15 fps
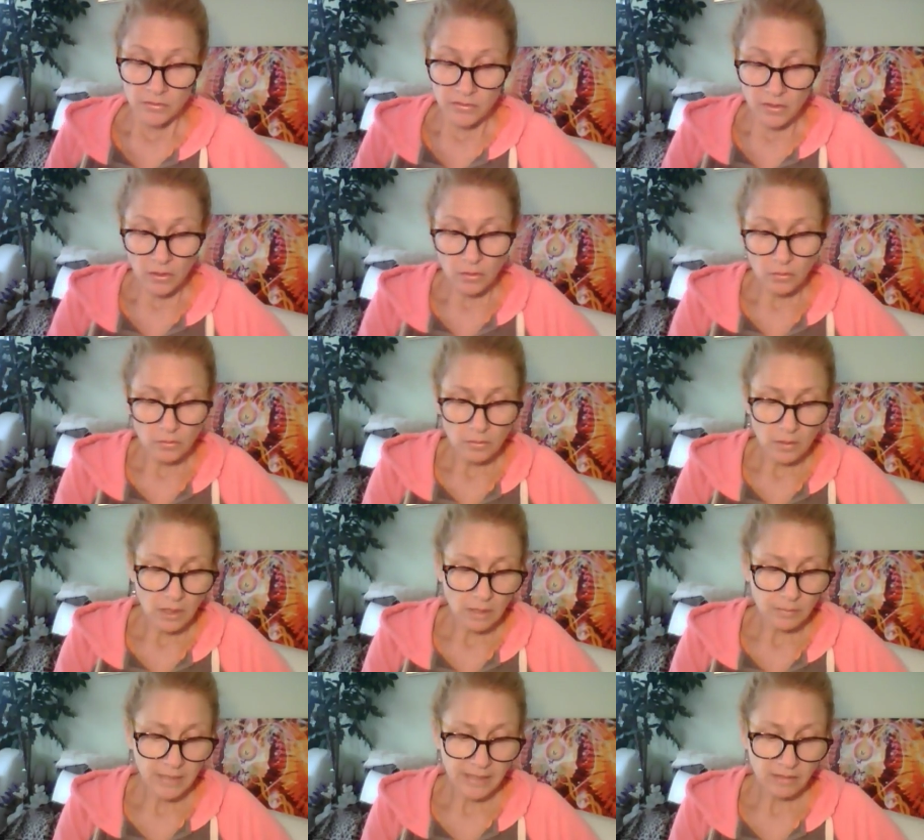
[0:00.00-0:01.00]
So
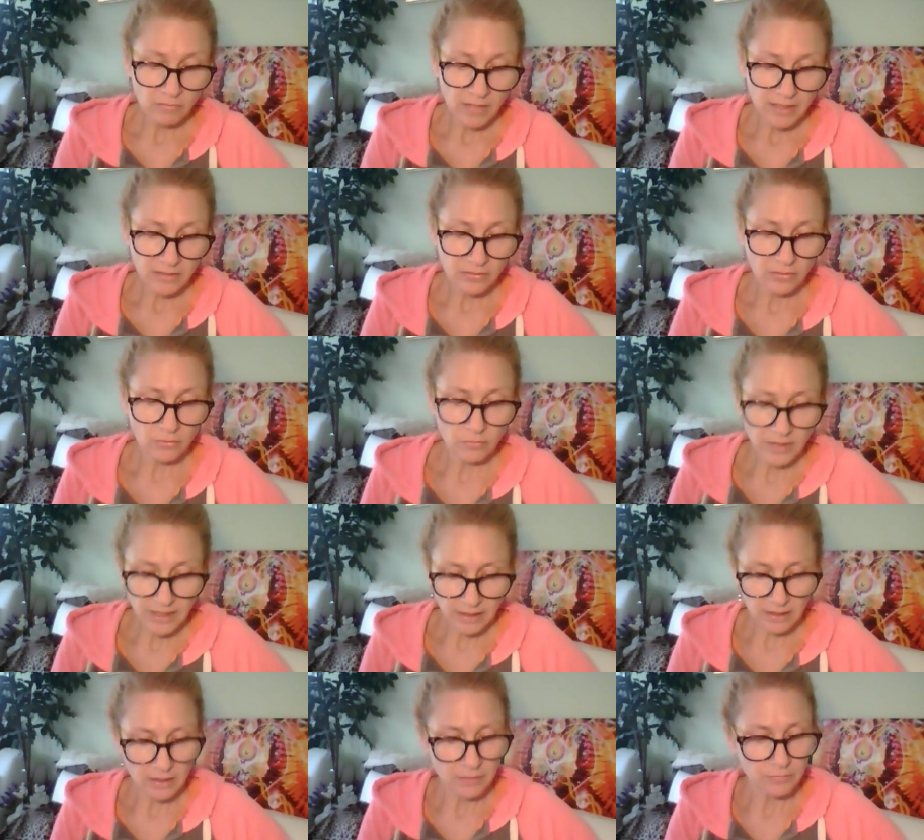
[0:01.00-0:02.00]
um, getting right into the
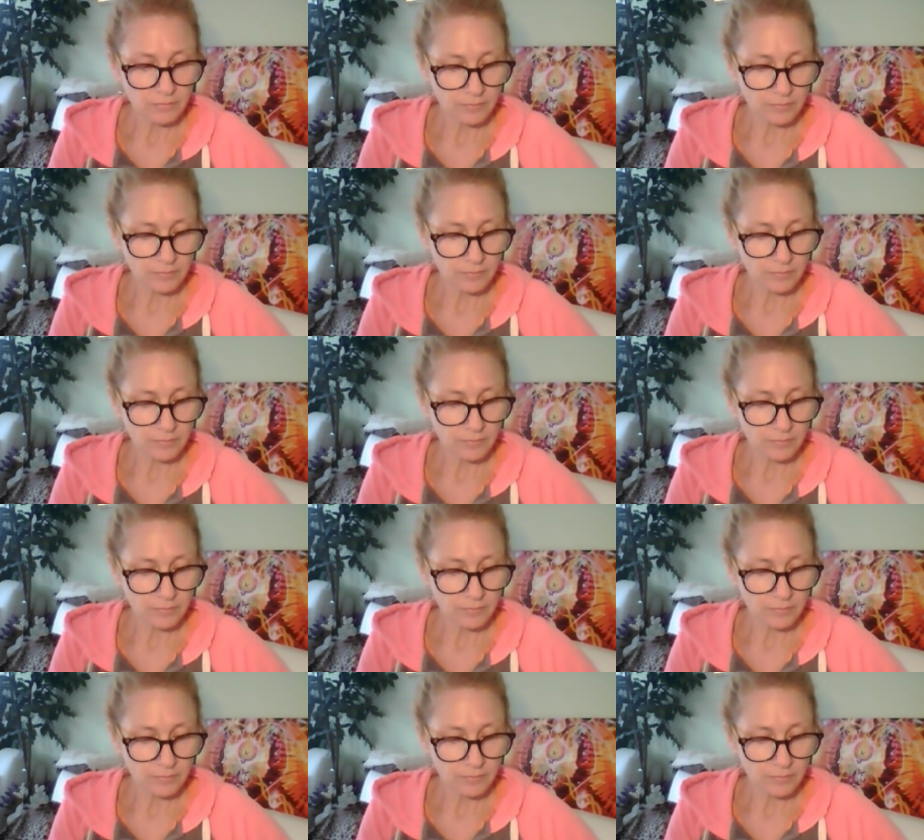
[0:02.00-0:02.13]
read,